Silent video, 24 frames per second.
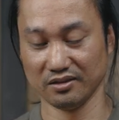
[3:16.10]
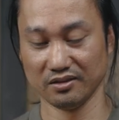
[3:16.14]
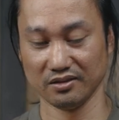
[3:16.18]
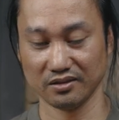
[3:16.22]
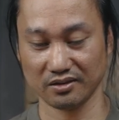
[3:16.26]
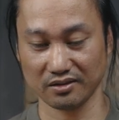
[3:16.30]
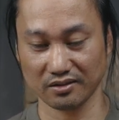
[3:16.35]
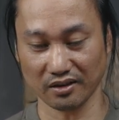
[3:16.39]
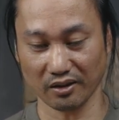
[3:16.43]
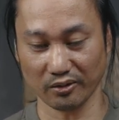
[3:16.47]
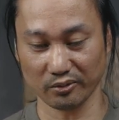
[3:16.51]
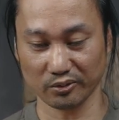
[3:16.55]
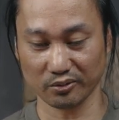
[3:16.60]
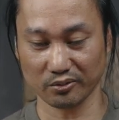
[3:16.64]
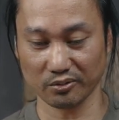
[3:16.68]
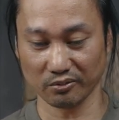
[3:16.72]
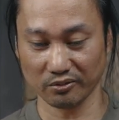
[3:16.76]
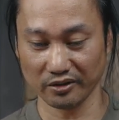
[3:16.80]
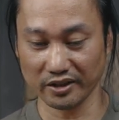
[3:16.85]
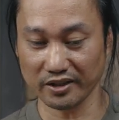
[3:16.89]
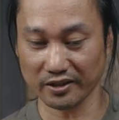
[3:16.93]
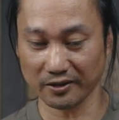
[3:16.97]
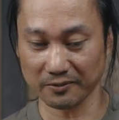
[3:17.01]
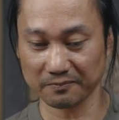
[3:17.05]
South
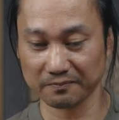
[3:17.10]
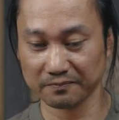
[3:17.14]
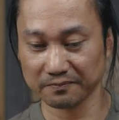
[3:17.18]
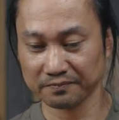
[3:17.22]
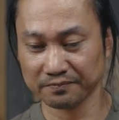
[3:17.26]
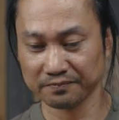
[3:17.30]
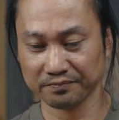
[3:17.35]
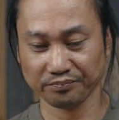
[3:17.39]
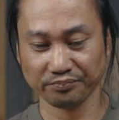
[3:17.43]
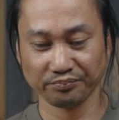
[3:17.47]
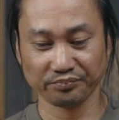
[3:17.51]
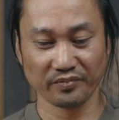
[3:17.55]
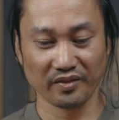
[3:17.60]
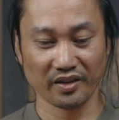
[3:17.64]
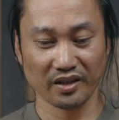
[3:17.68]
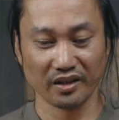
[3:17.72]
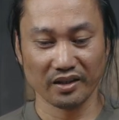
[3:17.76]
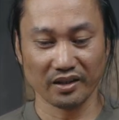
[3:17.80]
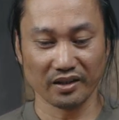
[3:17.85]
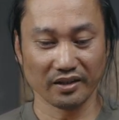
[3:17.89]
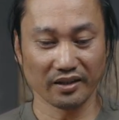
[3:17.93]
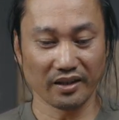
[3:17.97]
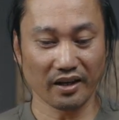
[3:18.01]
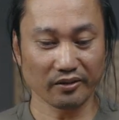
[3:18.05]
Korea.
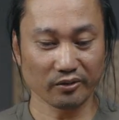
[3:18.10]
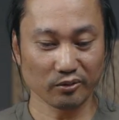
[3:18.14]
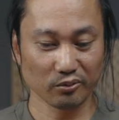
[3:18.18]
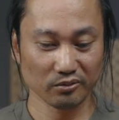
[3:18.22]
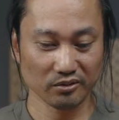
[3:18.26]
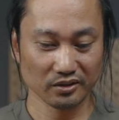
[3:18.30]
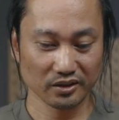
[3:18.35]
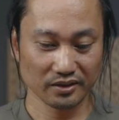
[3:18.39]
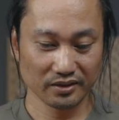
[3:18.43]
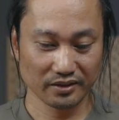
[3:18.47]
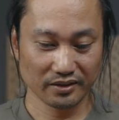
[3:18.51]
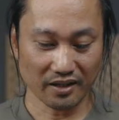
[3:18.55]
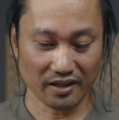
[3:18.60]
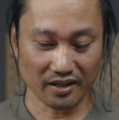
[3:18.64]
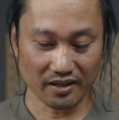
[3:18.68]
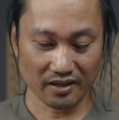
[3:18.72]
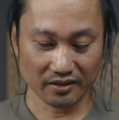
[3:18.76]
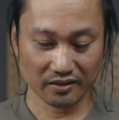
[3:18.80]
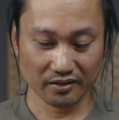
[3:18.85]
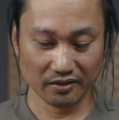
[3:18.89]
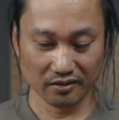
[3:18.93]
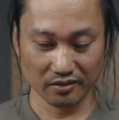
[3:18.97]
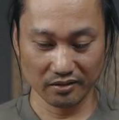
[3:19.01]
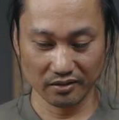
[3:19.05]
And not only
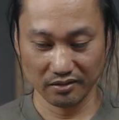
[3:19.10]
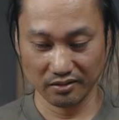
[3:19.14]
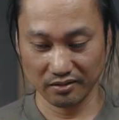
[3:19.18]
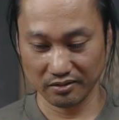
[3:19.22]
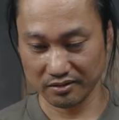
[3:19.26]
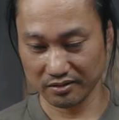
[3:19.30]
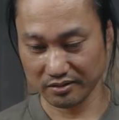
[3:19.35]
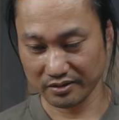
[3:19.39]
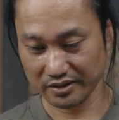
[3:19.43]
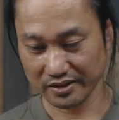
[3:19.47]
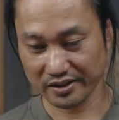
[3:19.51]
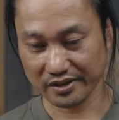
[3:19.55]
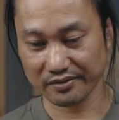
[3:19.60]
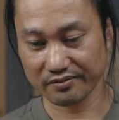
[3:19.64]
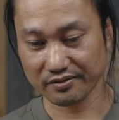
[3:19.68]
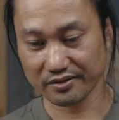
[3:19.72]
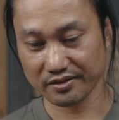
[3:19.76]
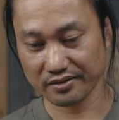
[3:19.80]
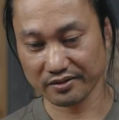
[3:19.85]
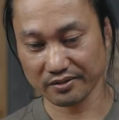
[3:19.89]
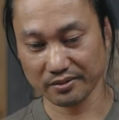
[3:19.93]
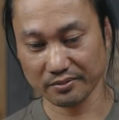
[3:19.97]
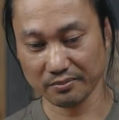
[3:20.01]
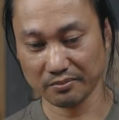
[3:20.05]
that, you have
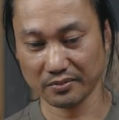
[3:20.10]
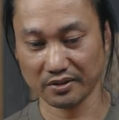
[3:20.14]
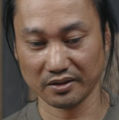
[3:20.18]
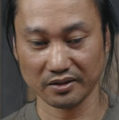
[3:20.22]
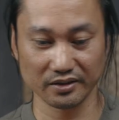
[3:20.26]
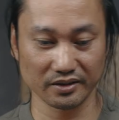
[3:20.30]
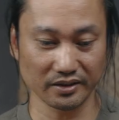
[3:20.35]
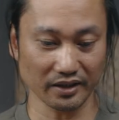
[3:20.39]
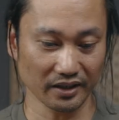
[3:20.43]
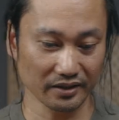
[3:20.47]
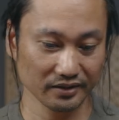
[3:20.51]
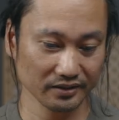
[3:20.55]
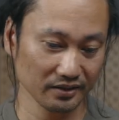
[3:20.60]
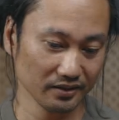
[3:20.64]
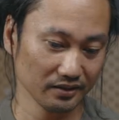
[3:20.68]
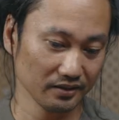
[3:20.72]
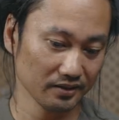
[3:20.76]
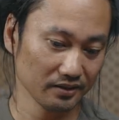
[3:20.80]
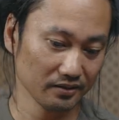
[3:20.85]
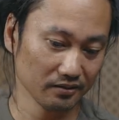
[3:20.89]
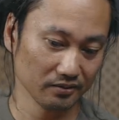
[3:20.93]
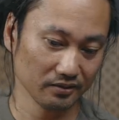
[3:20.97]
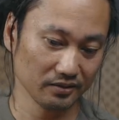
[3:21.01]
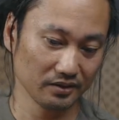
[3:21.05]
some tiny
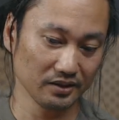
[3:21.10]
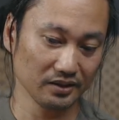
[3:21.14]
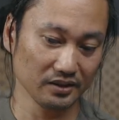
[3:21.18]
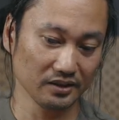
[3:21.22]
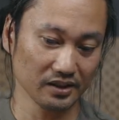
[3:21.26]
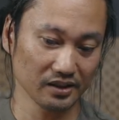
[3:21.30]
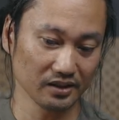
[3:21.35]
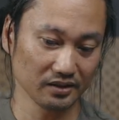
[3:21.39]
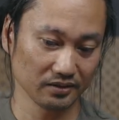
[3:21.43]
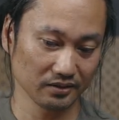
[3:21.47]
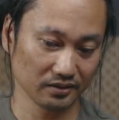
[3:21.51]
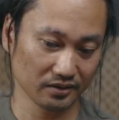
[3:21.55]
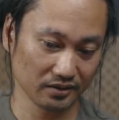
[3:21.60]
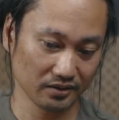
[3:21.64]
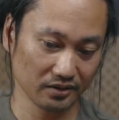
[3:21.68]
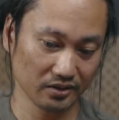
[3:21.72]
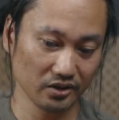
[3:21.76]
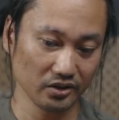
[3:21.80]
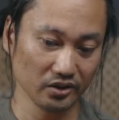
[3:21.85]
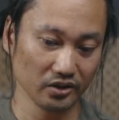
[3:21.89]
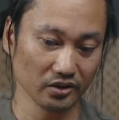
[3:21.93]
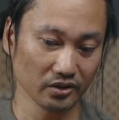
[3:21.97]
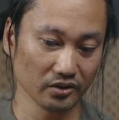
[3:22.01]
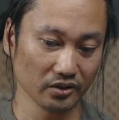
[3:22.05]
little details
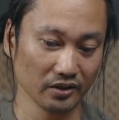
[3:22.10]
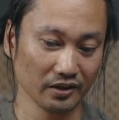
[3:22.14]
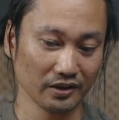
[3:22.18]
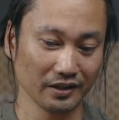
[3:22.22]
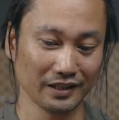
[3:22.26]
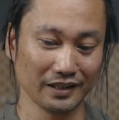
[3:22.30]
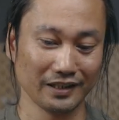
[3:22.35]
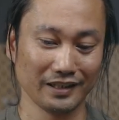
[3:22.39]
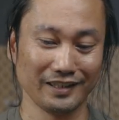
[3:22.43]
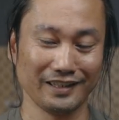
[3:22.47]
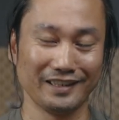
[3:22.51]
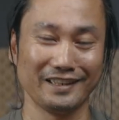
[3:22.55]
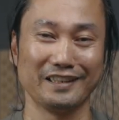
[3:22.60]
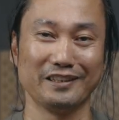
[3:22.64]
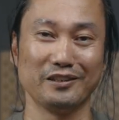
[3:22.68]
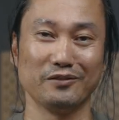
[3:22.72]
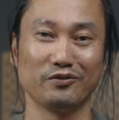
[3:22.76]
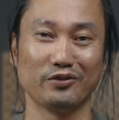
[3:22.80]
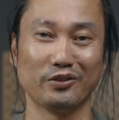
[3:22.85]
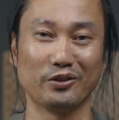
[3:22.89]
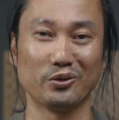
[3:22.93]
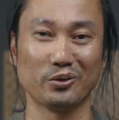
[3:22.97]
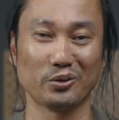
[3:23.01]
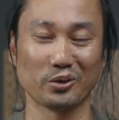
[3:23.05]
here. And
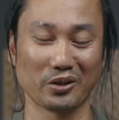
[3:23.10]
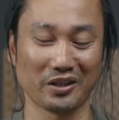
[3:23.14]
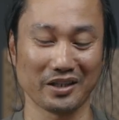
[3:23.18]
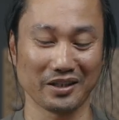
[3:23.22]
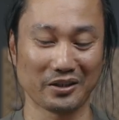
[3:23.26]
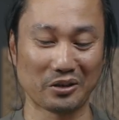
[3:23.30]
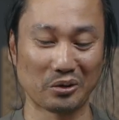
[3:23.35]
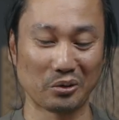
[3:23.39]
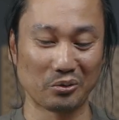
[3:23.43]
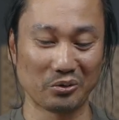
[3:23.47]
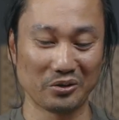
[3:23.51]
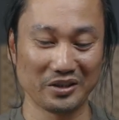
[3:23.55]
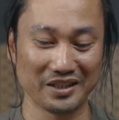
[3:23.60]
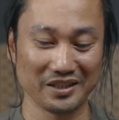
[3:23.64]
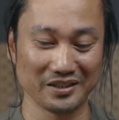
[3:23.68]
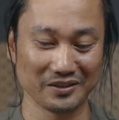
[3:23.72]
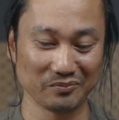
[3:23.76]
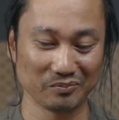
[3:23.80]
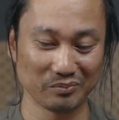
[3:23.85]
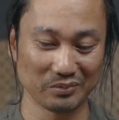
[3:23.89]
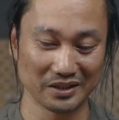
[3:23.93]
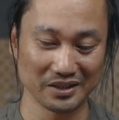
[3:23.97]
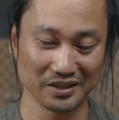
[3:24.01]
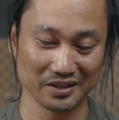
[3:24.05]
if you're a
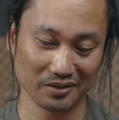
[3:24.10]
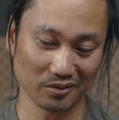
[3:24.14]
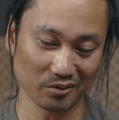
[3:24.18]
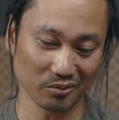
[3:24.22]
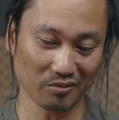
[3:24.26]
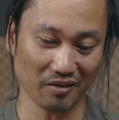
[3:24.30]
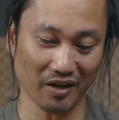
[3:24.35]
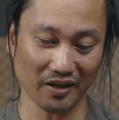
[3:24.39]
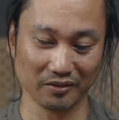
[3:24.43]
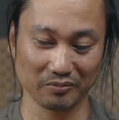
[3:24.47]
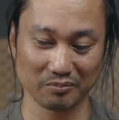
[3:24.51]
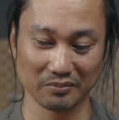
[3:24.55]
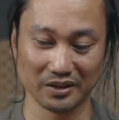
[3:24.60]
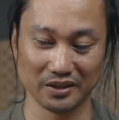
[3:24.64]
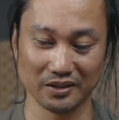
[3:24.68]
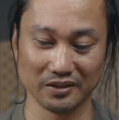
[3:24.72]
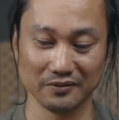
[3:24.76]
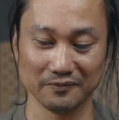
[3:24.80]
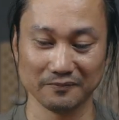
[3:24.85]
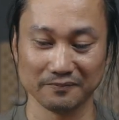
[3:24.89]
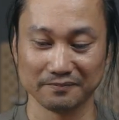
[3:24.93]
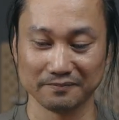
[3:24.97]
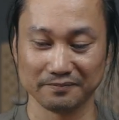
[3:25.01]
Korean, please correct me.